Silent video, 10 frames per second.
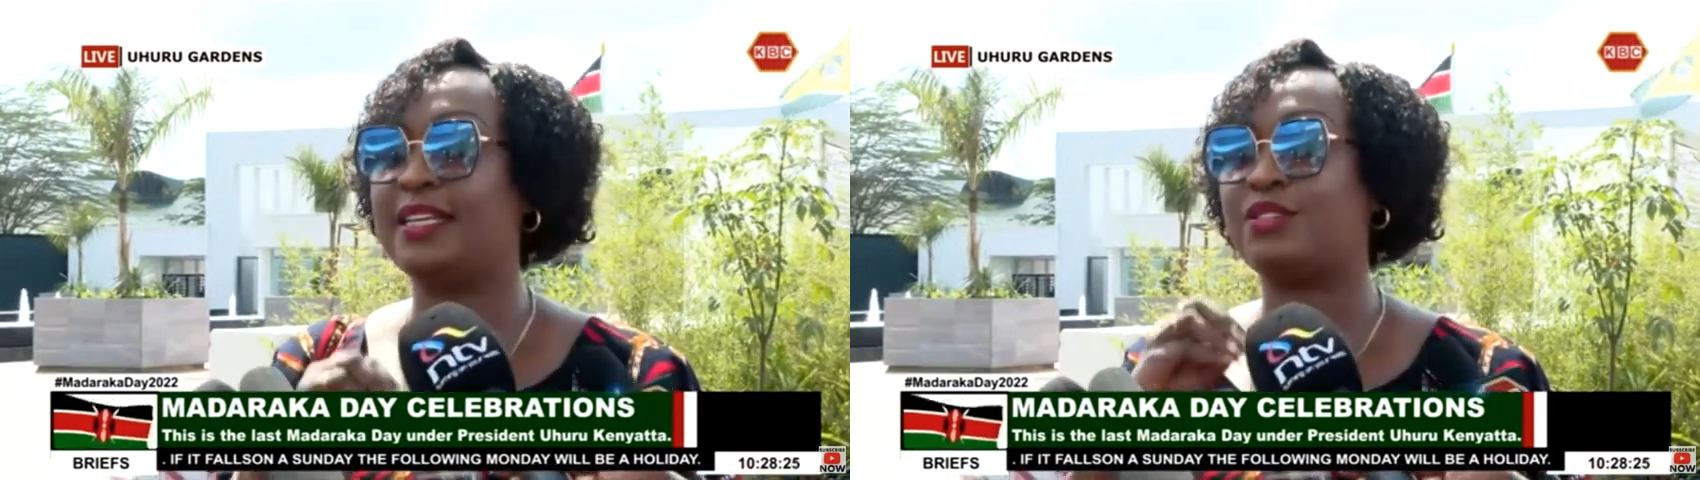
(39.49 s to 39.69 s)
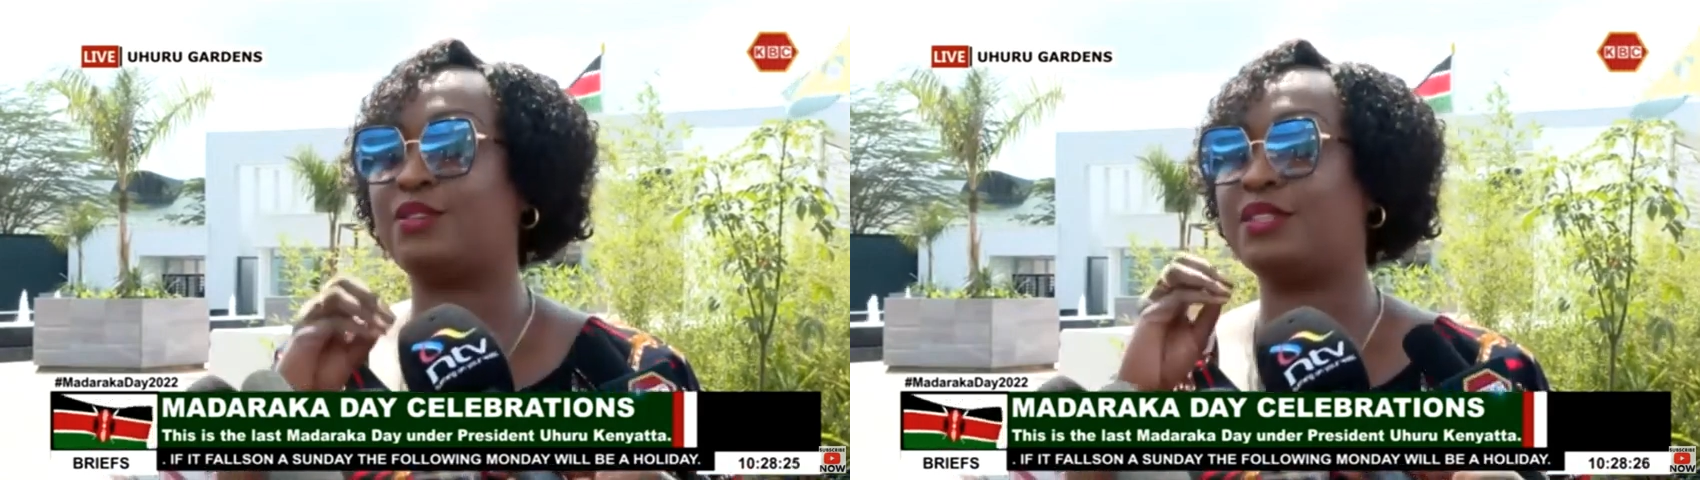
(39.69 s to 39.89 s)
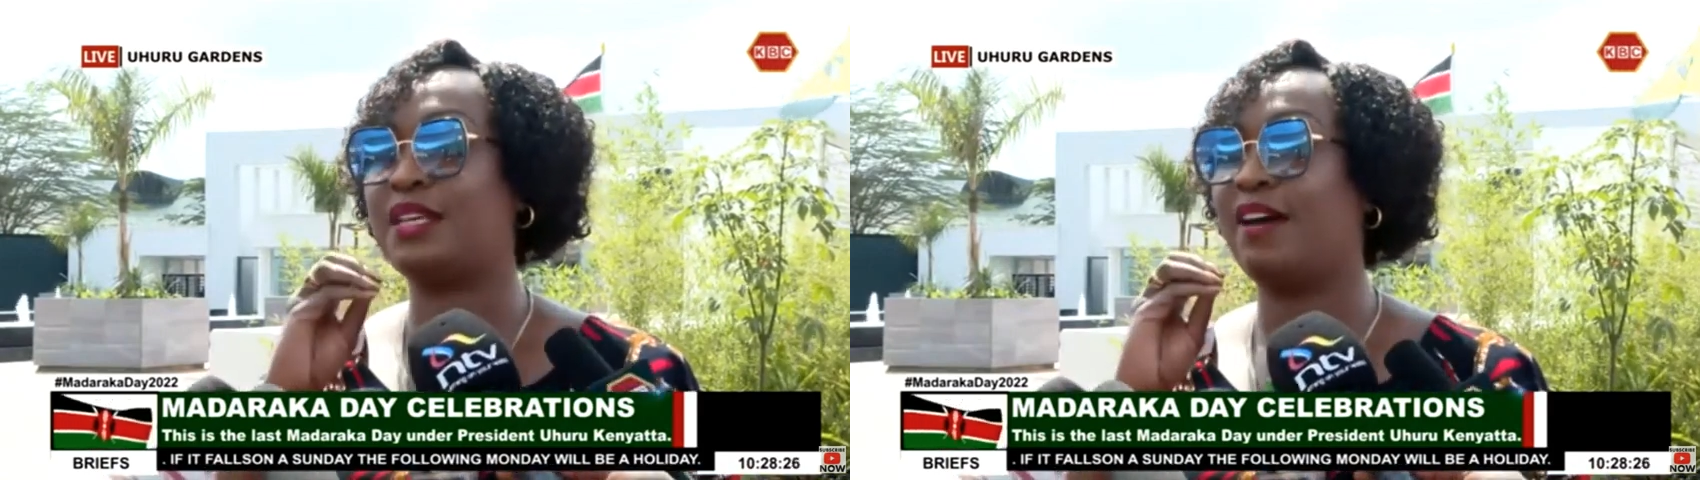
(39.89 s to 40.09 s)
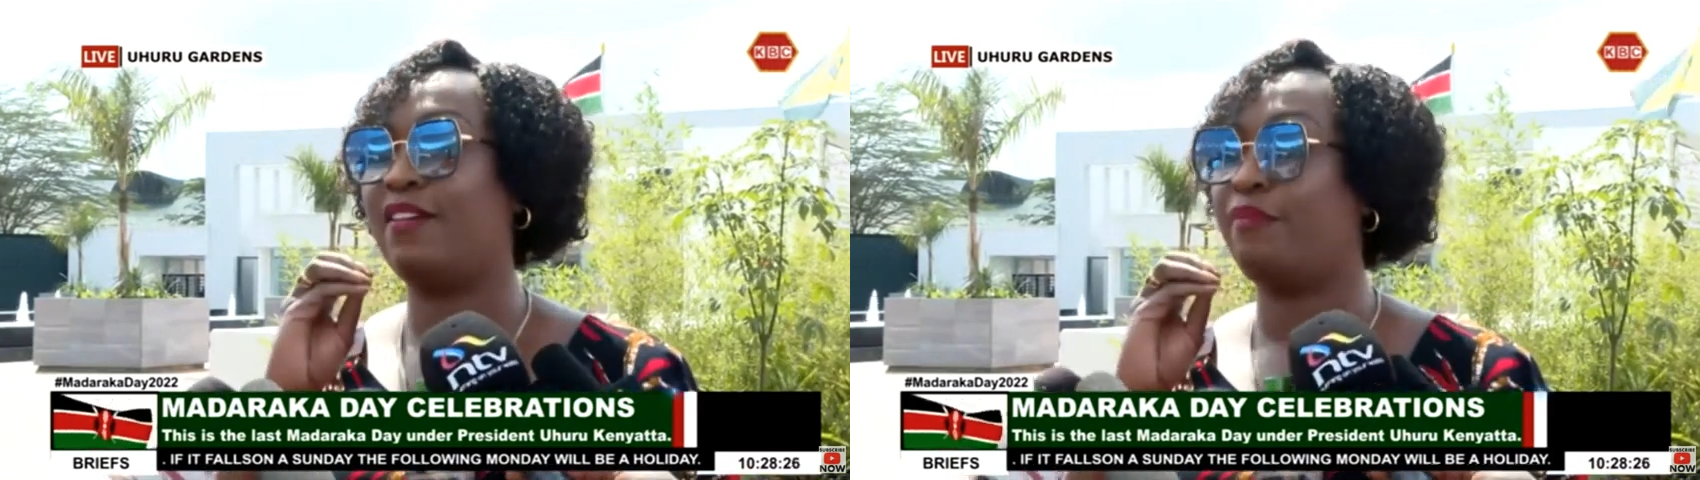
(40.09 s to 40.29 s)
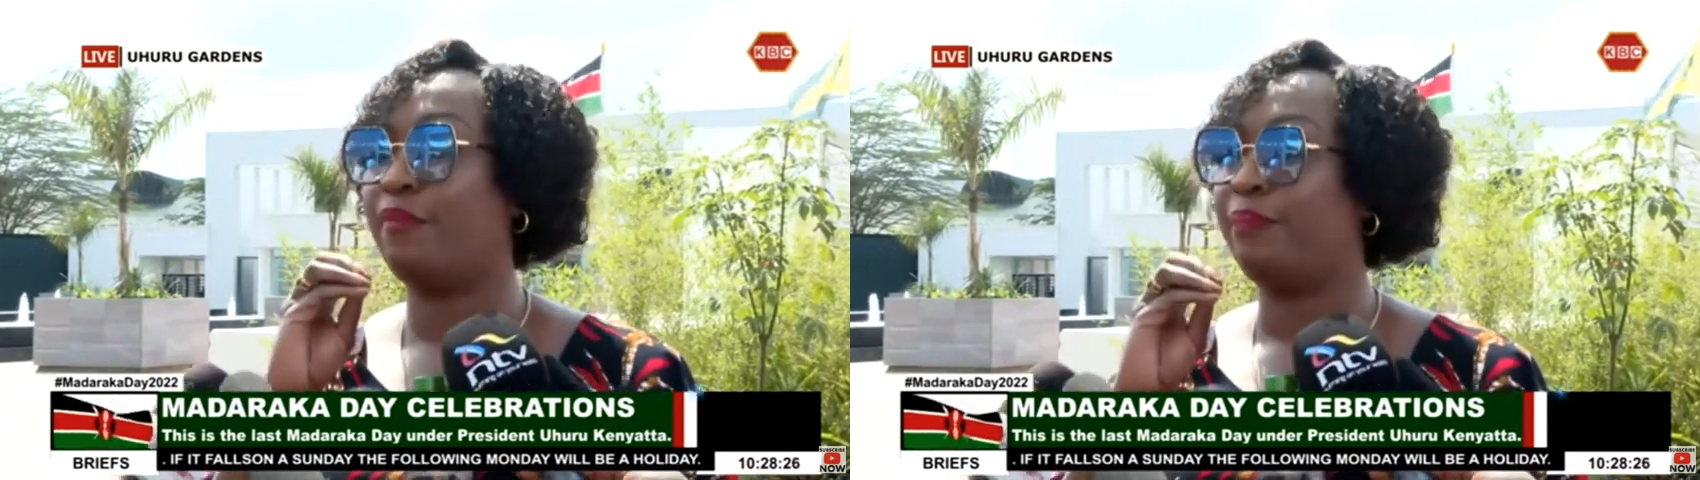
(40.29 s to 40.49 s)
us not
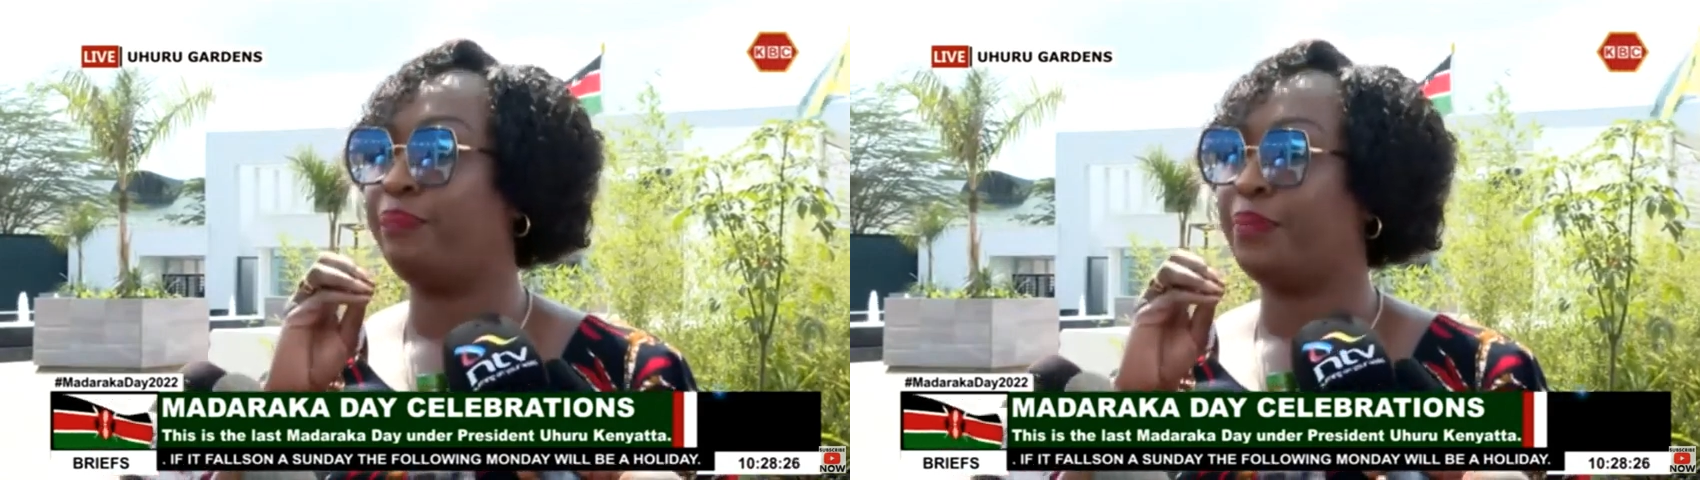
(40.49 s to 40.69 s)
have